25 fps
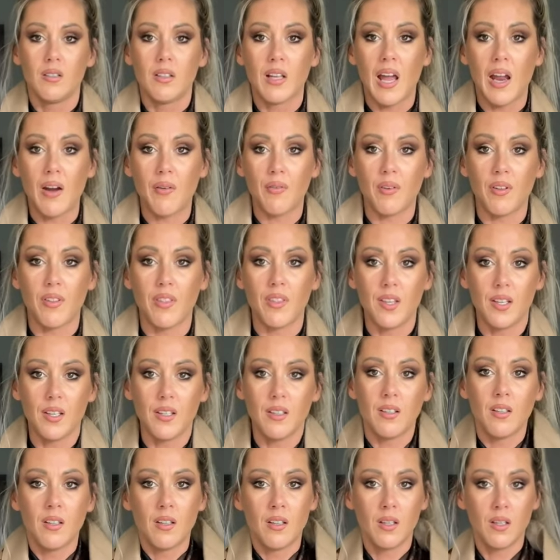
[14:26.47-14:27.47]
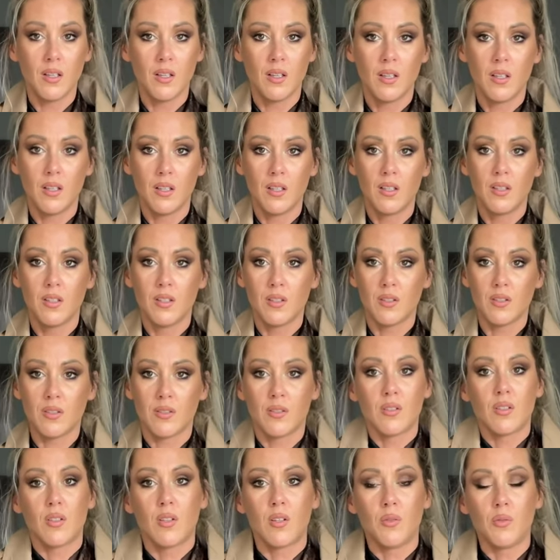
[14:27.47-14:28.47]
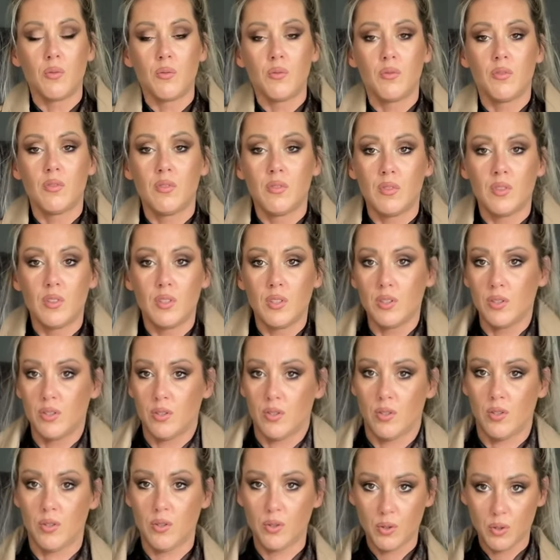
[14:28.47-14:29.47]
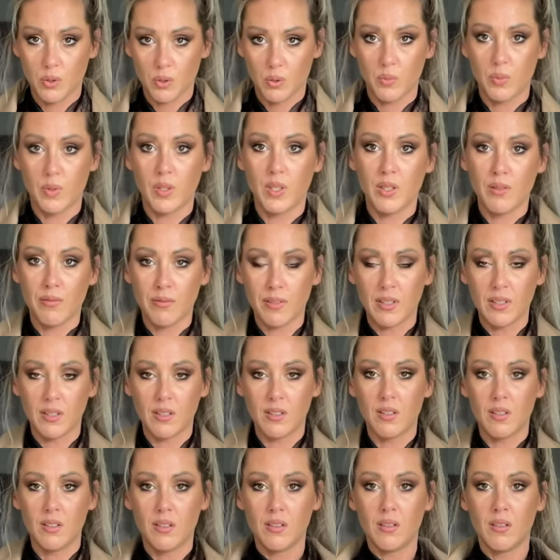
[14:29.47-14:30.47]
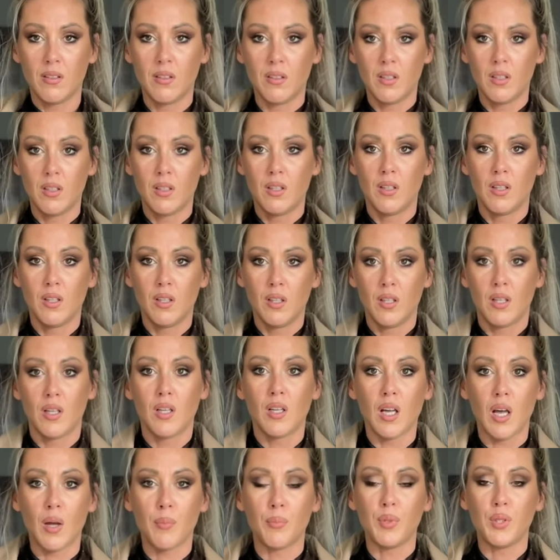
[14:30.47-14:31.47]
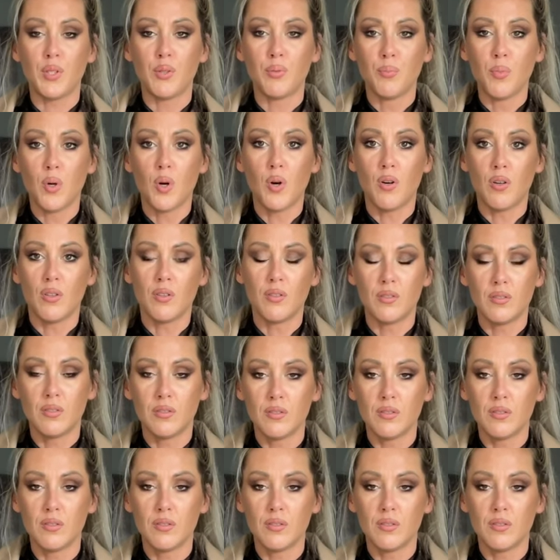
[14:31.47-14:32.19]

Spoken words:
everything. So this should be even a bit more